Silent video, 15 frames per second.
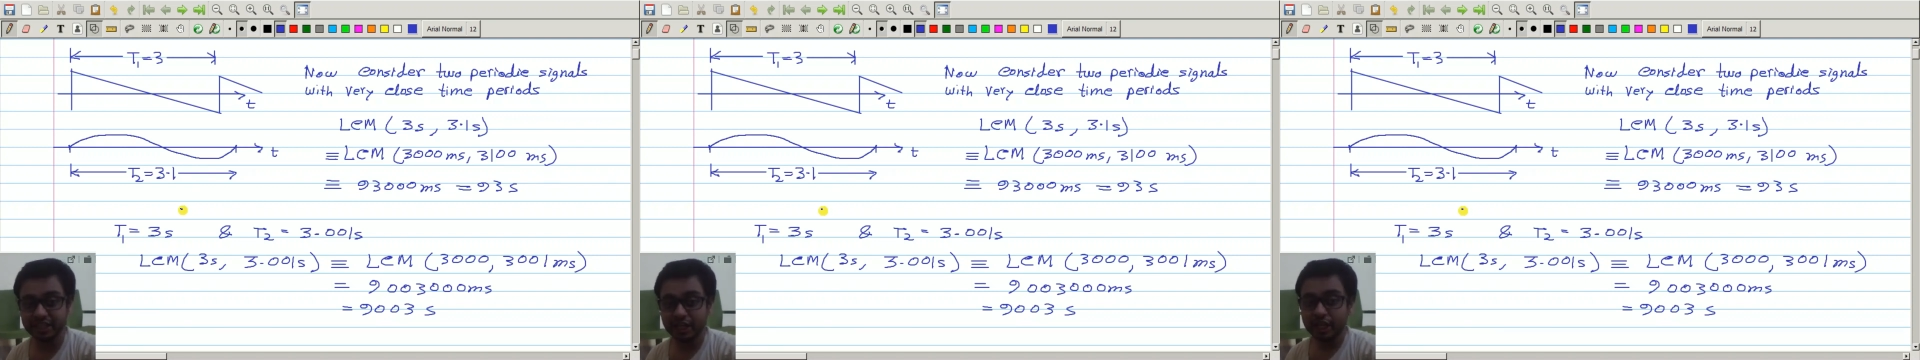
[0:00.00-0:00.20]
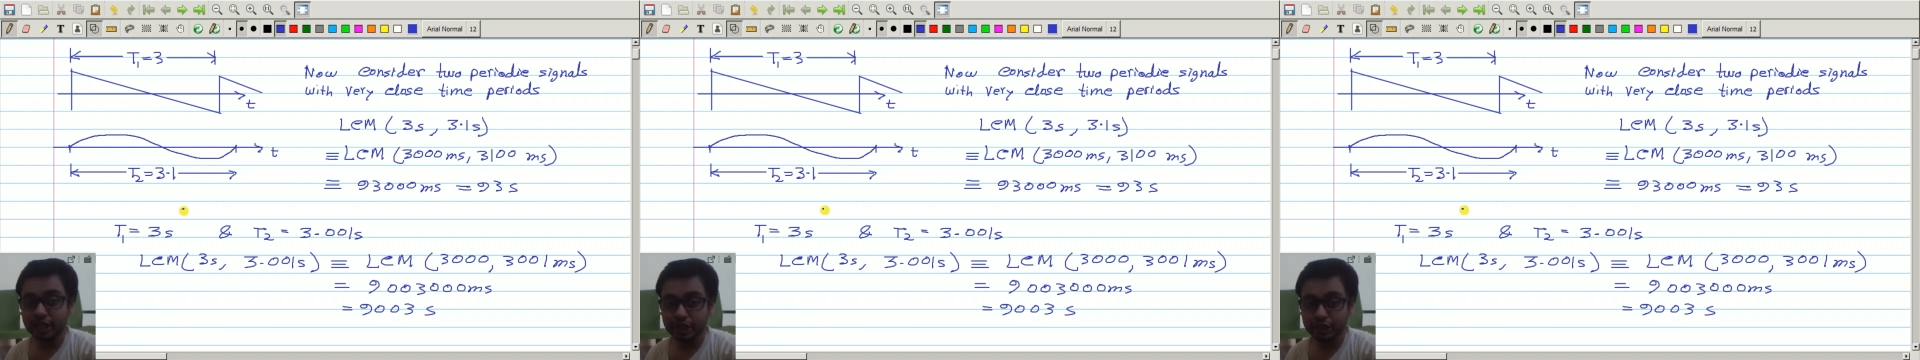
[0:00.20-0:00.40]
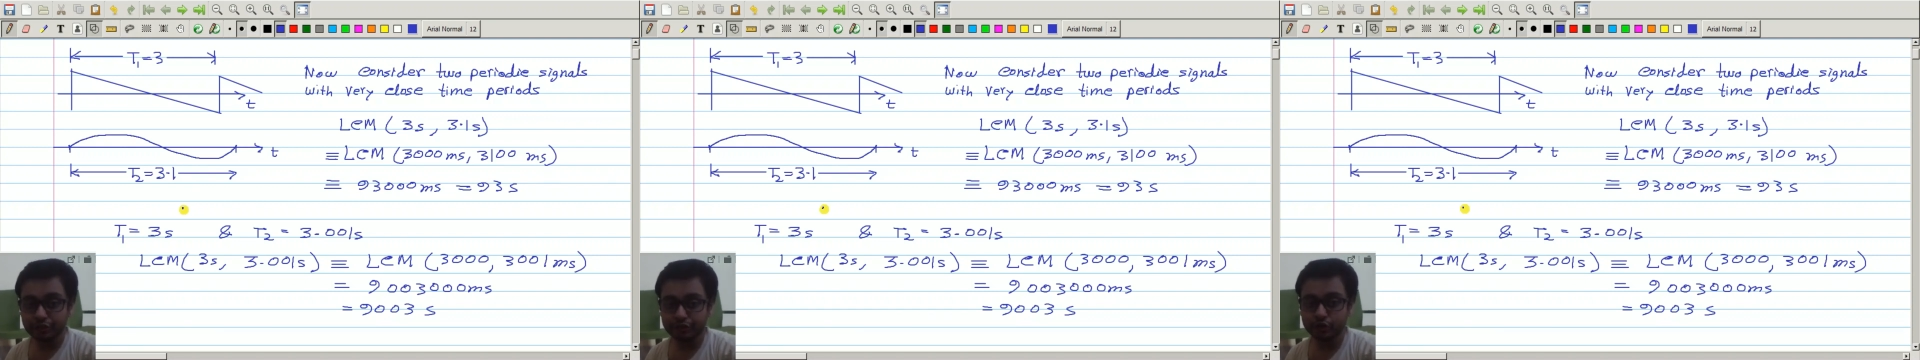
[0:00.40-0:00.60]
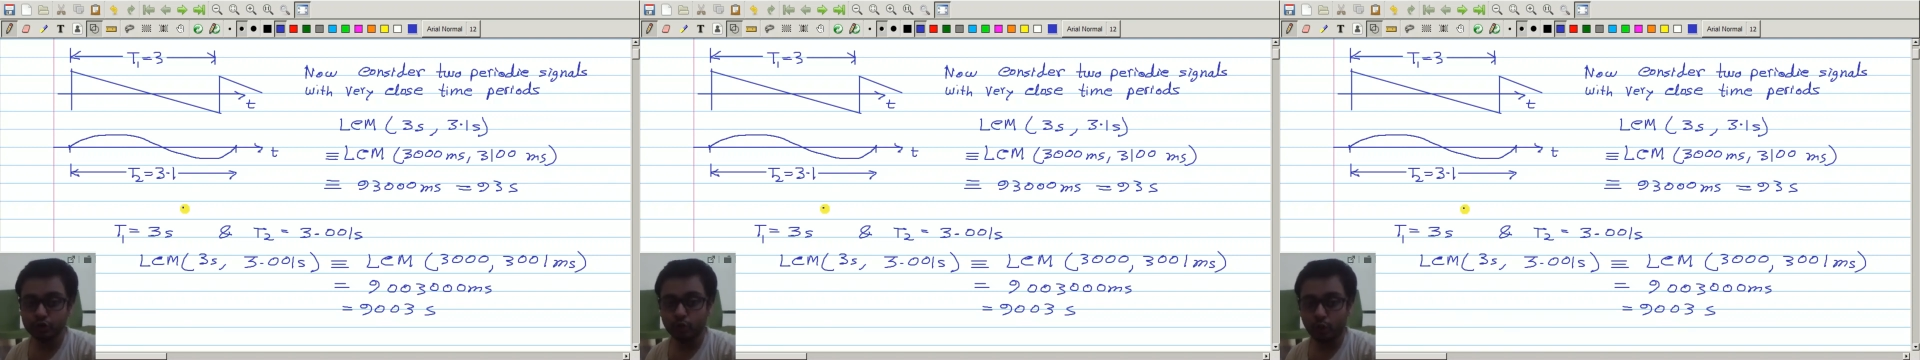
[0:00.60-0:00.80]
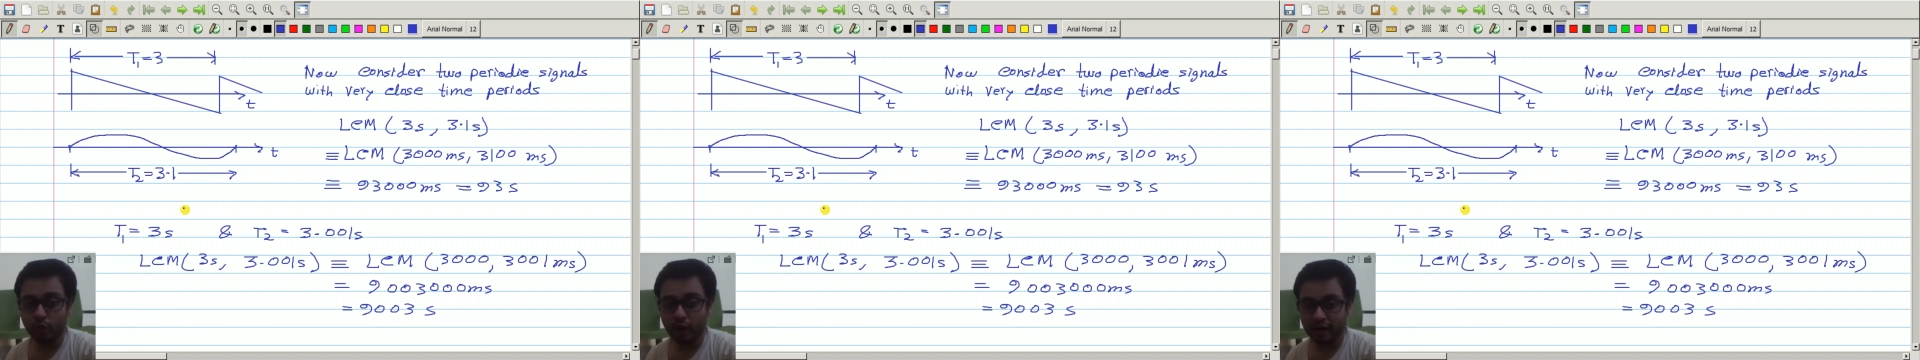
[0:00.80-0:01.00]
if you
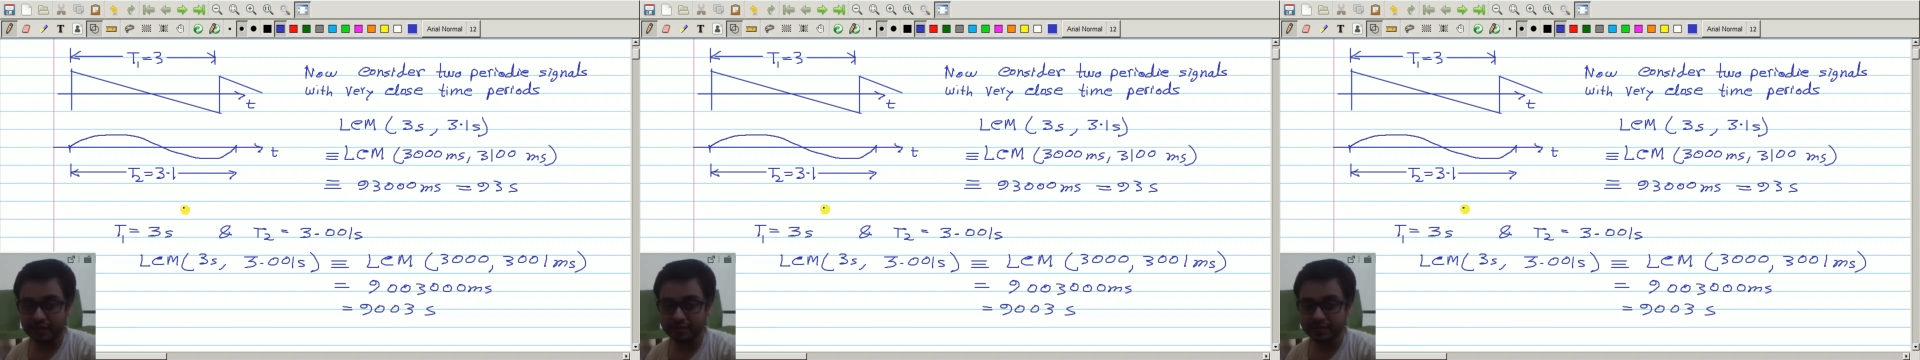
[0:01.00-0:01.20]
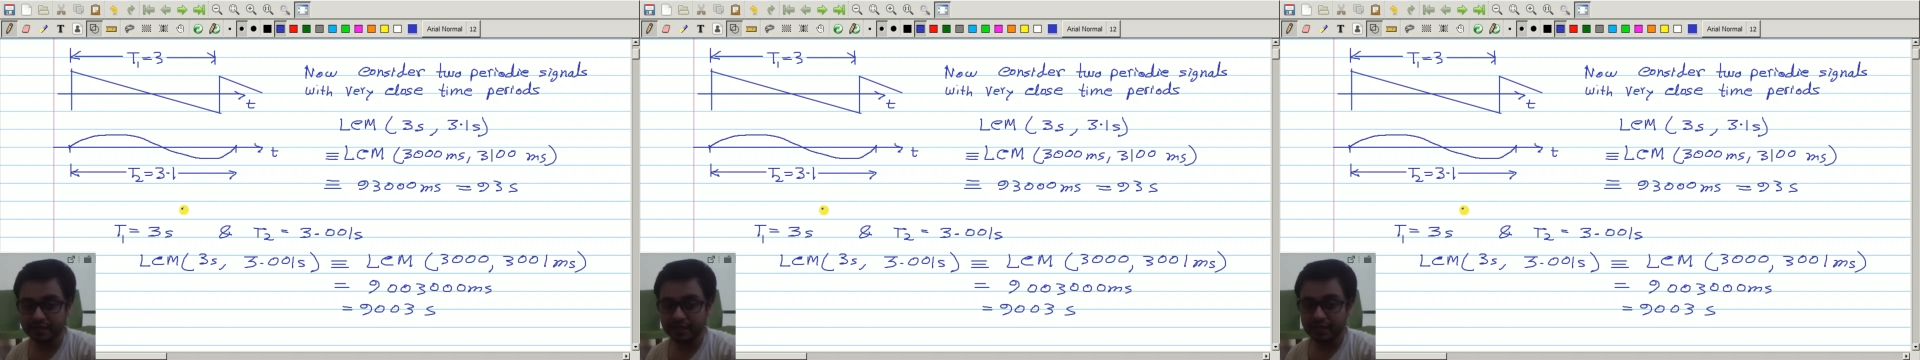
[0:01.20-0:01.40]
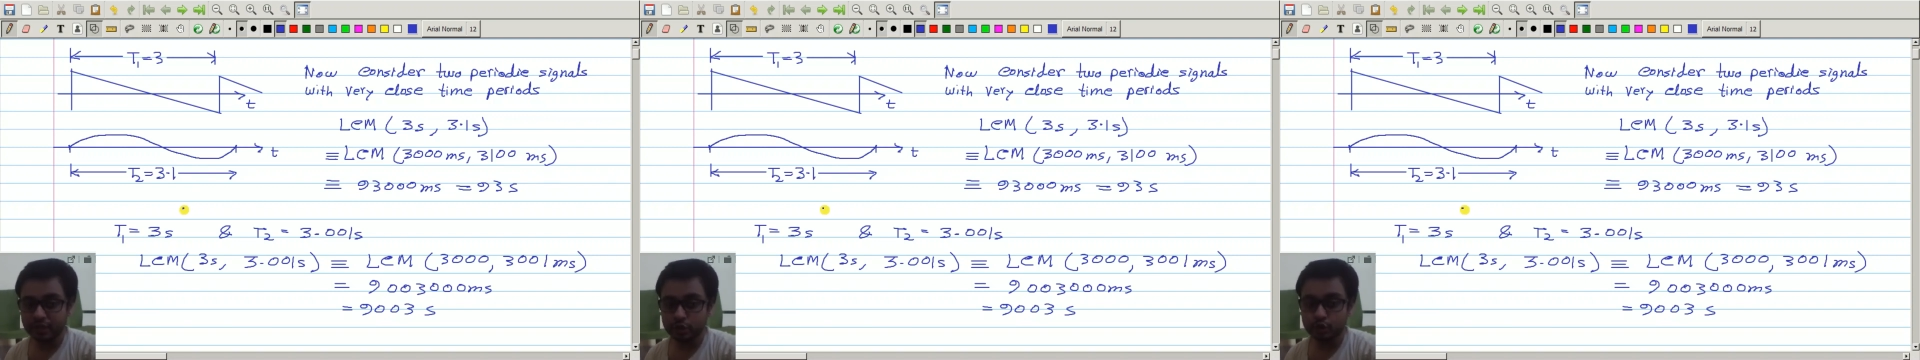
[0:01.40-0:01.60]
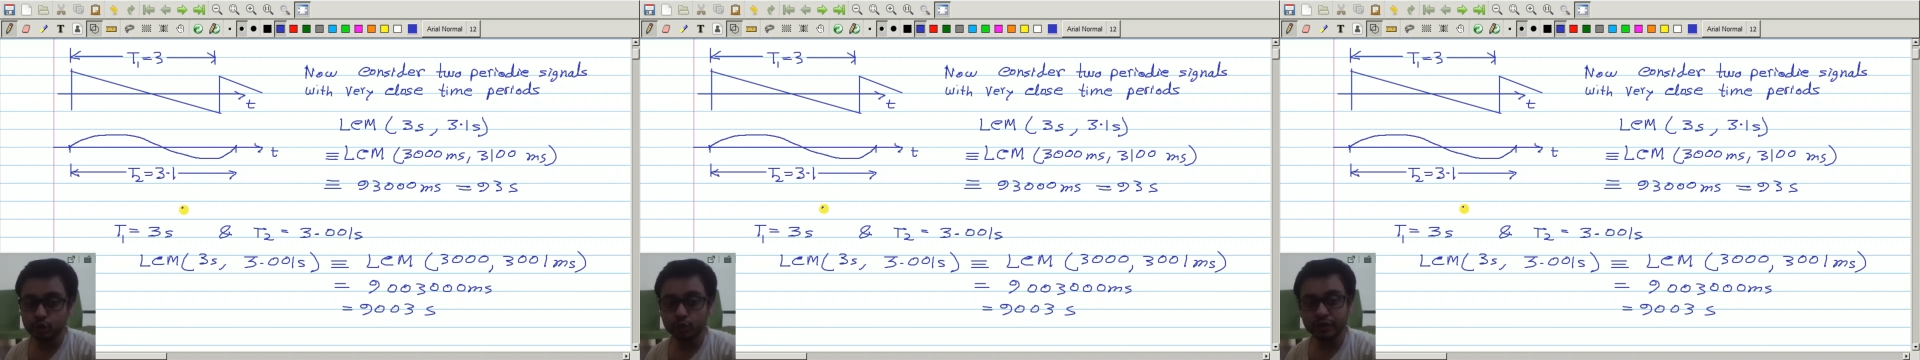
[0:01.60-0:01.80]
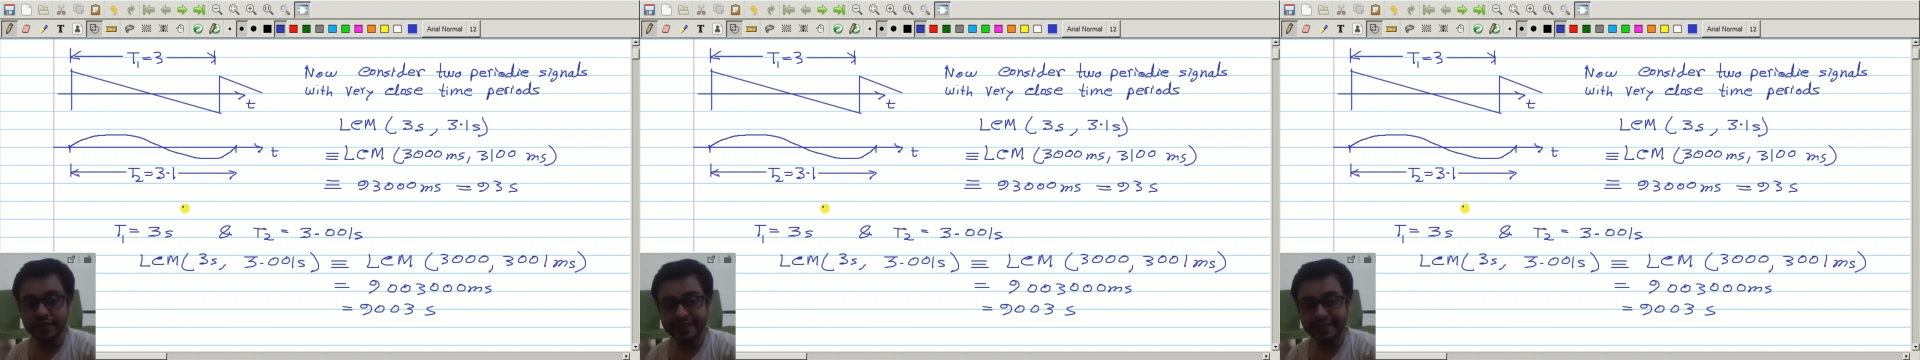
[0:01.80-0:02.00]
want to
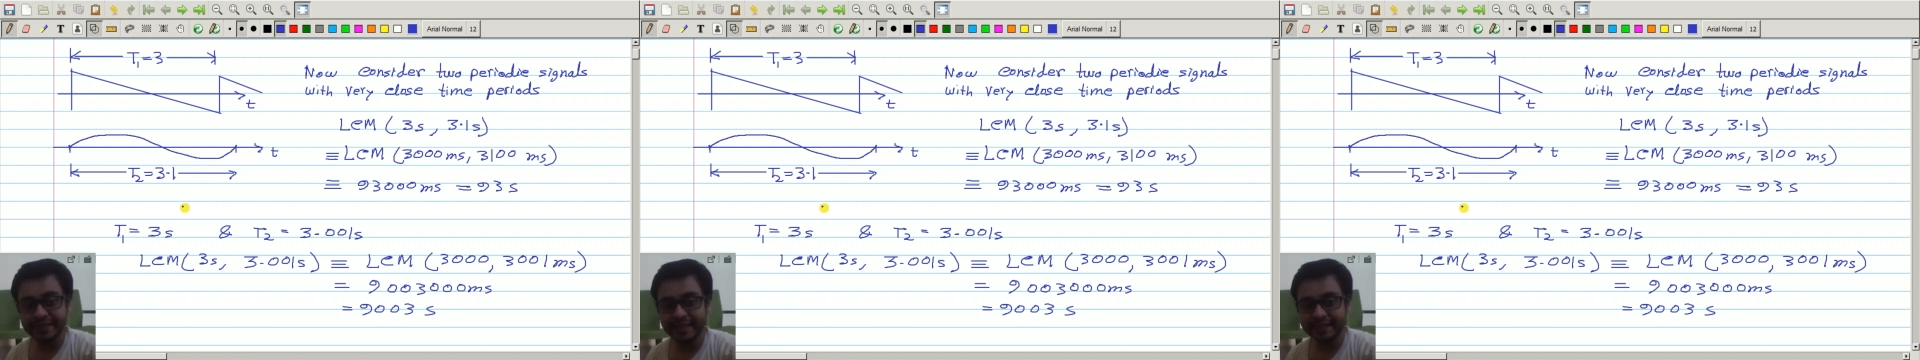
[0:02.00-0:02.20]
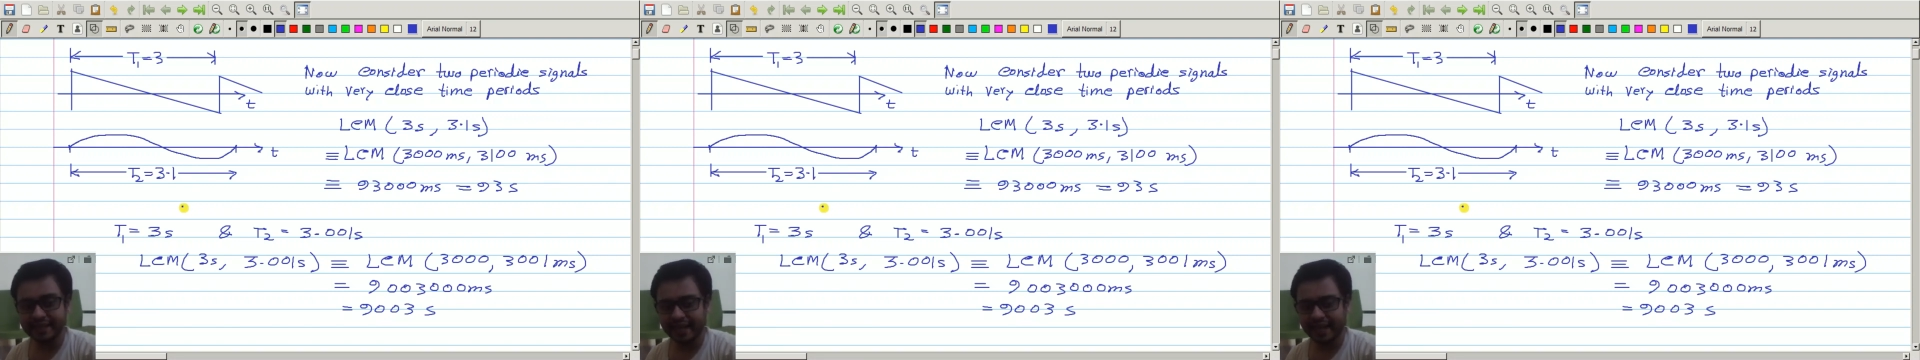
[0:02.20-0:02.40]
create an